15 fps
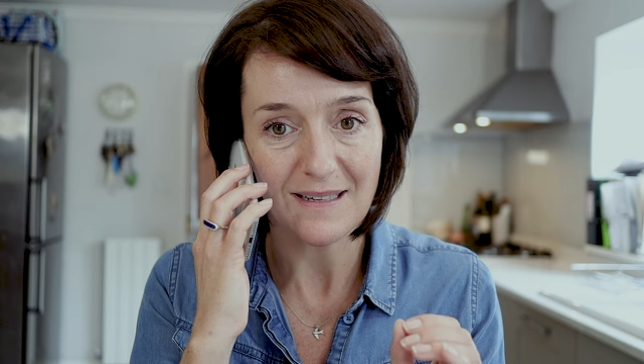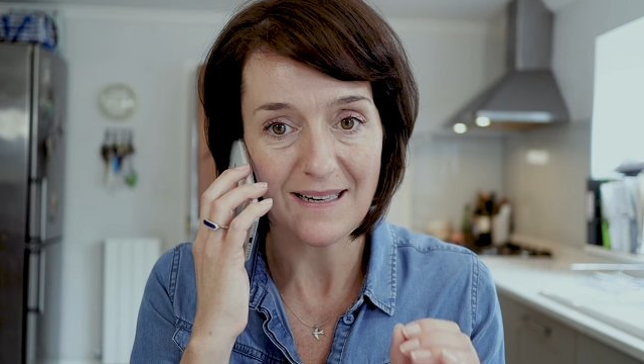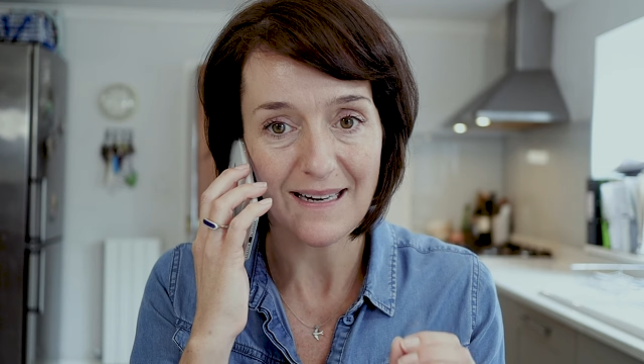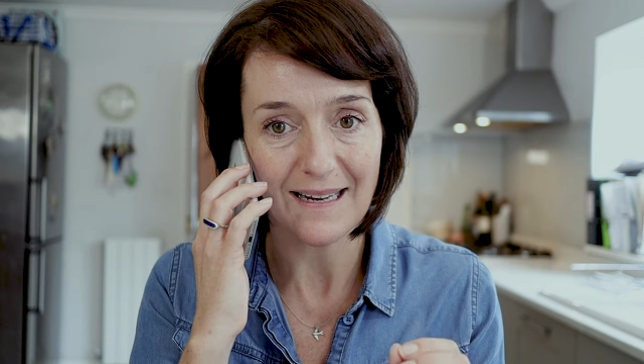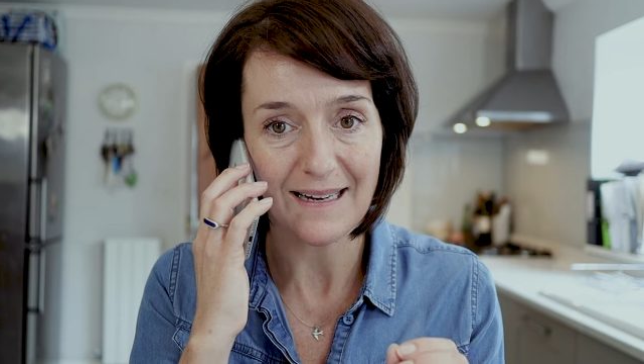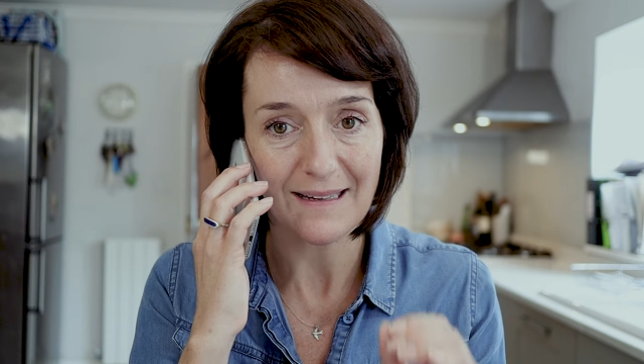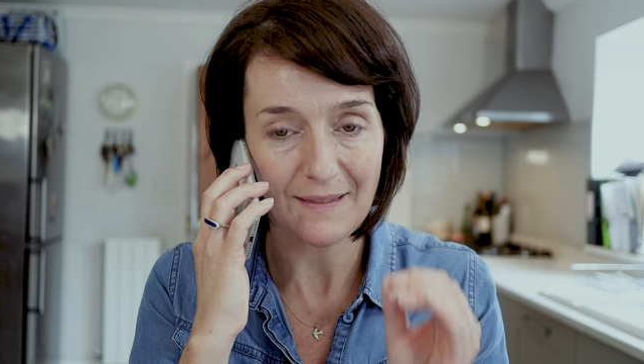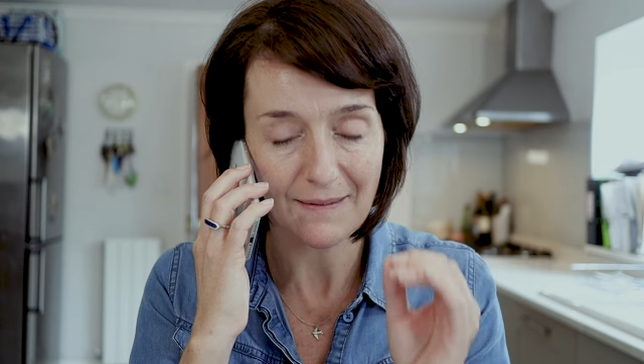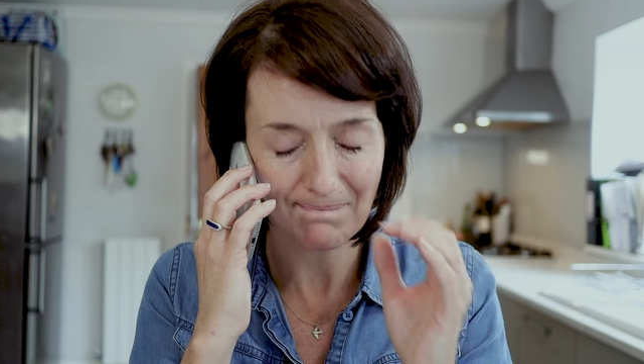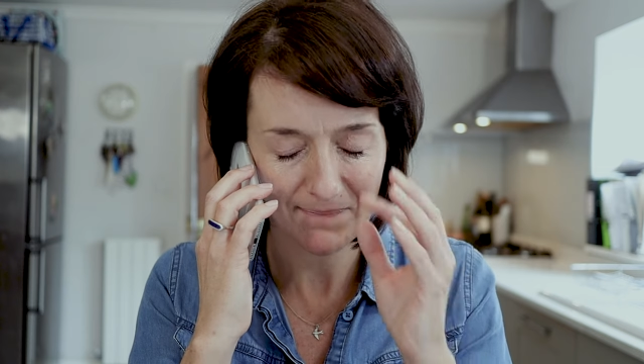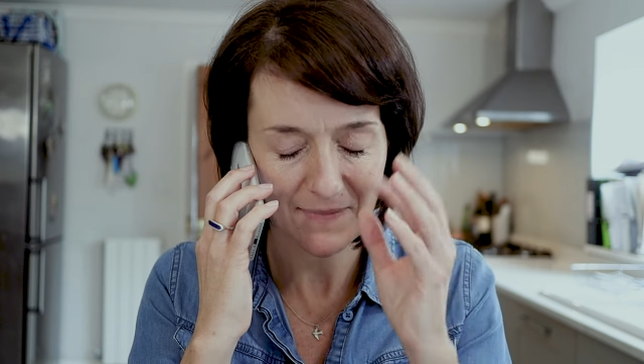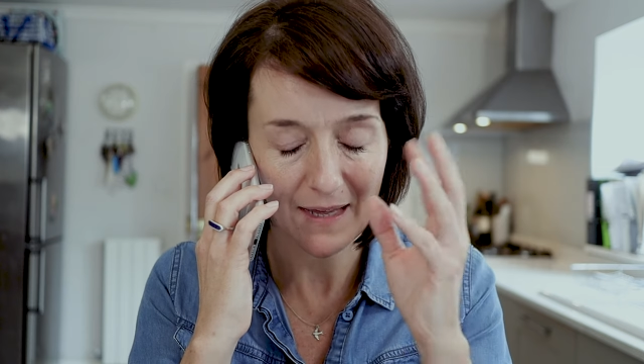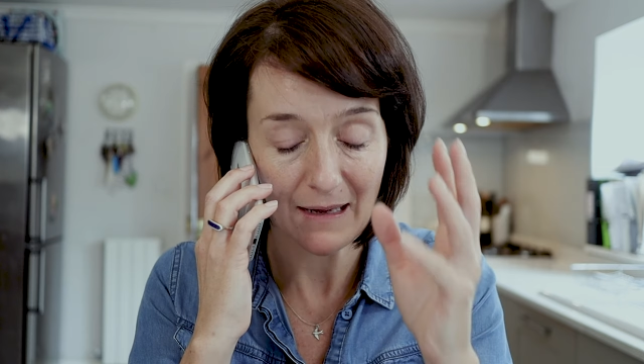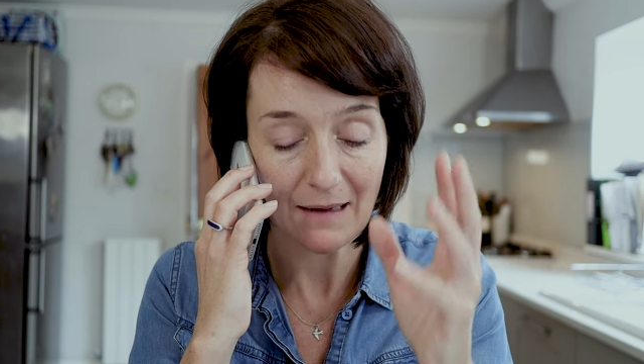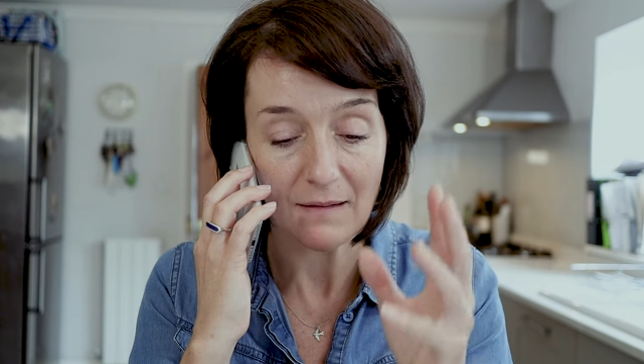click the
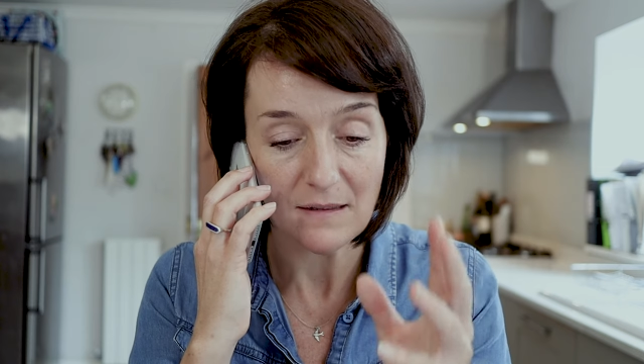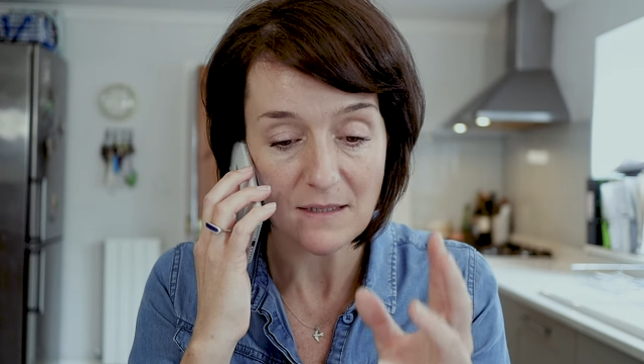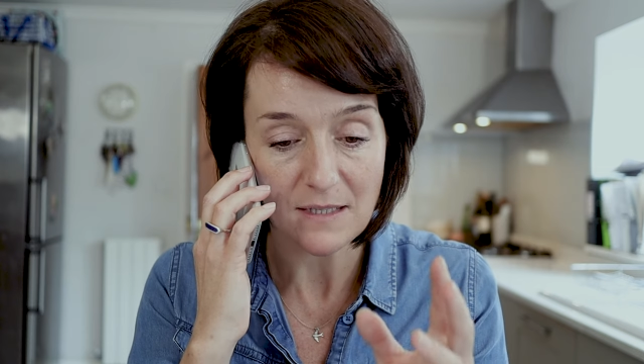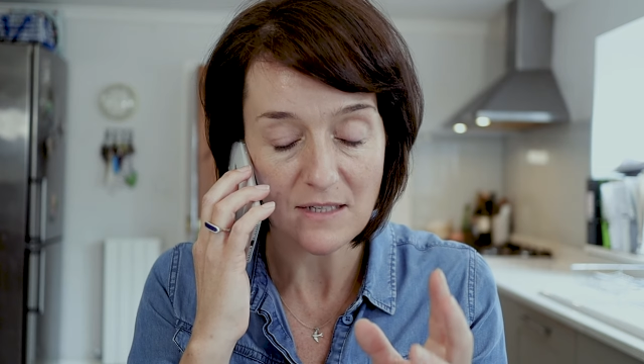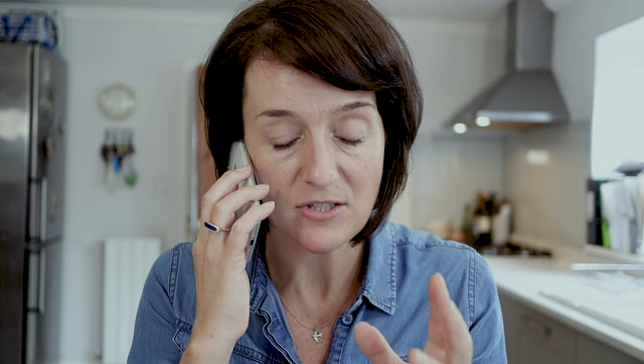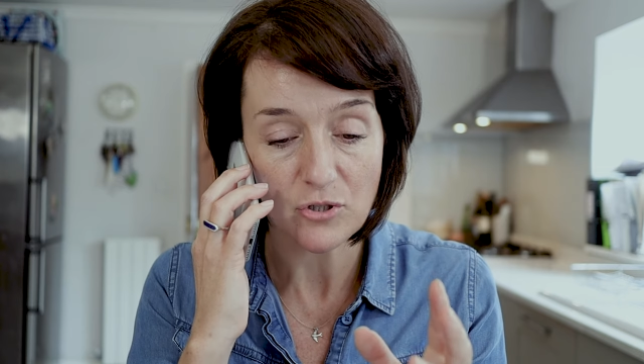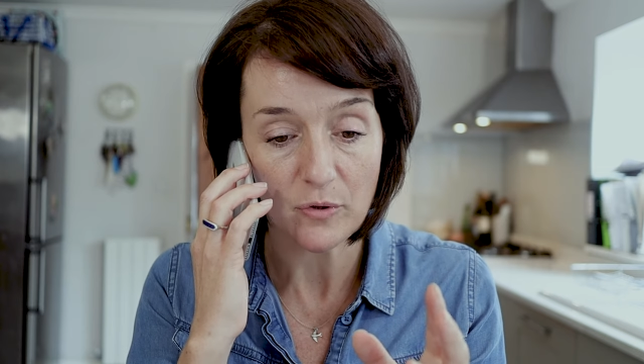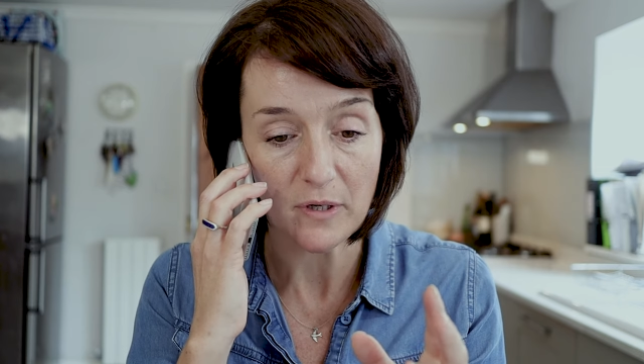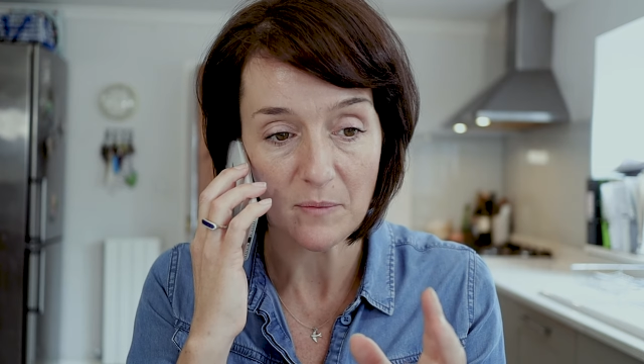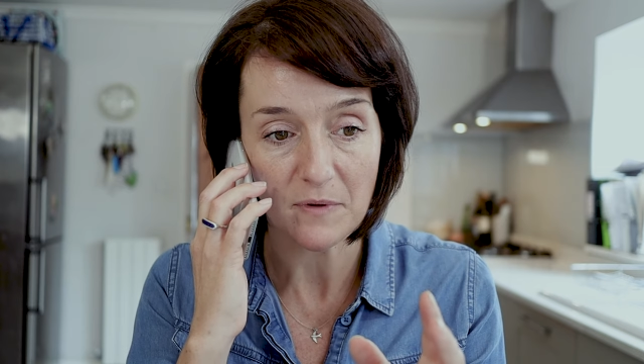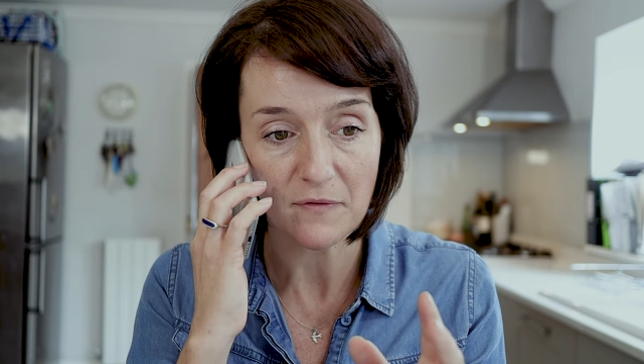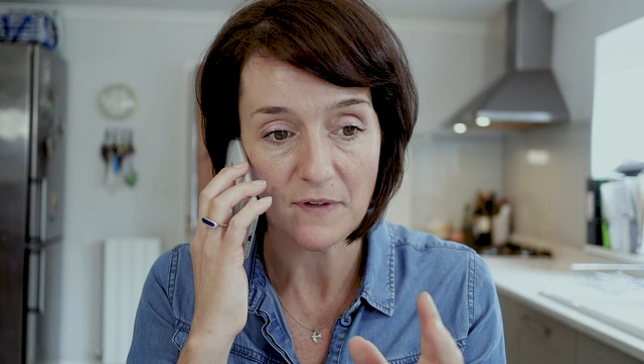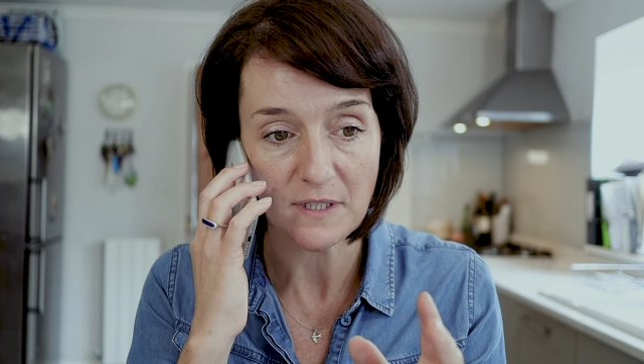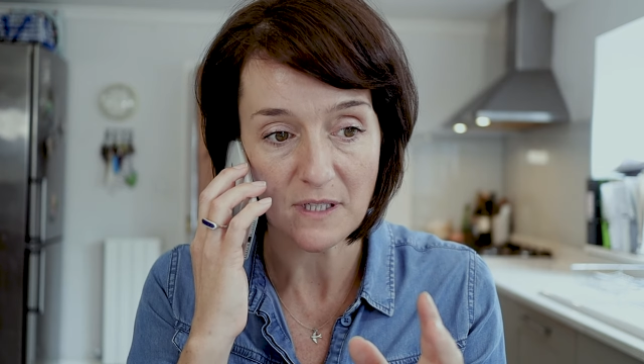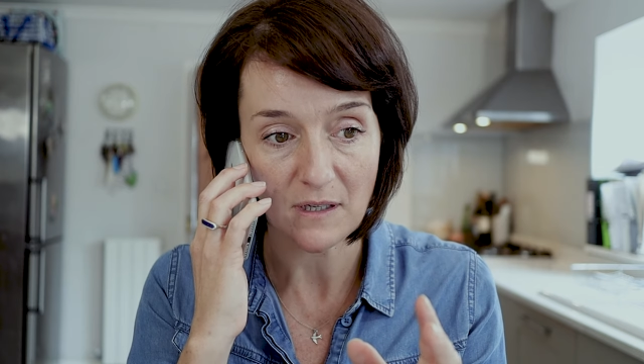thing that says join with
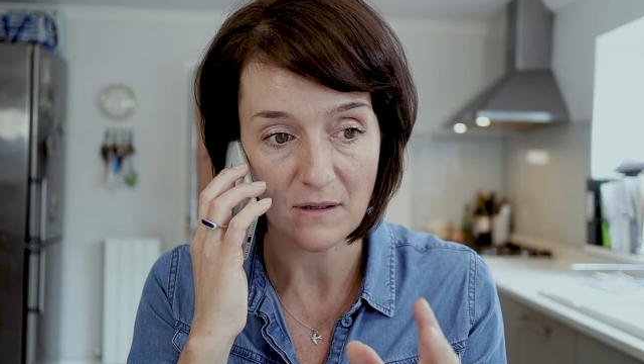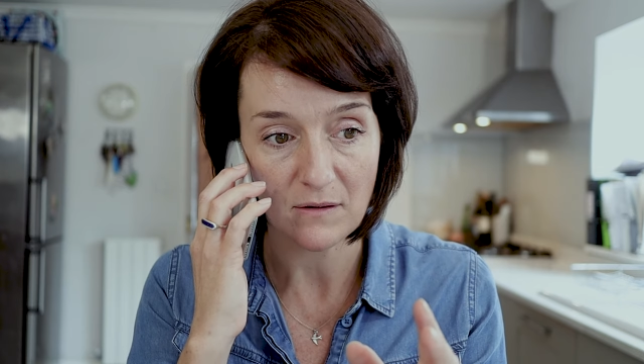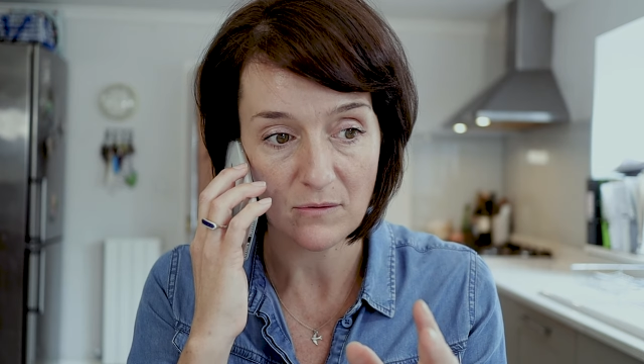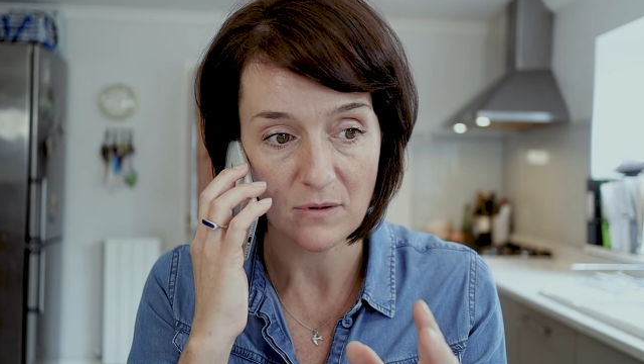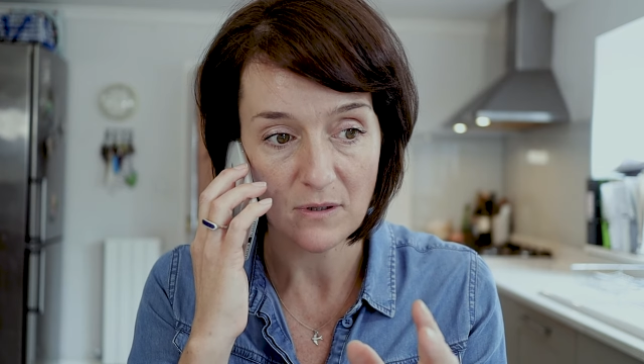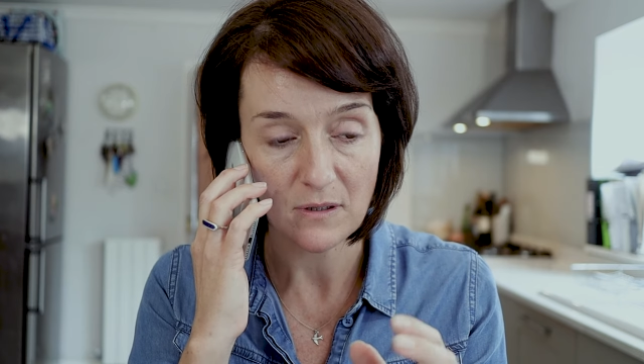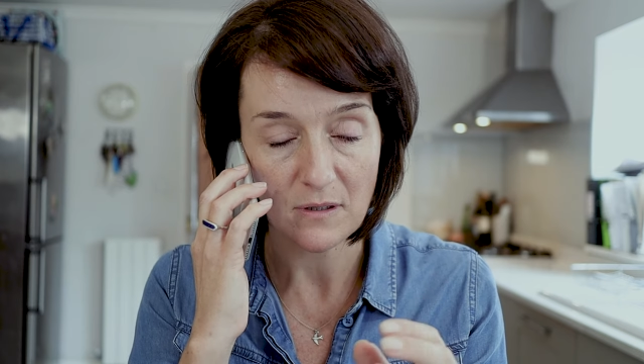video?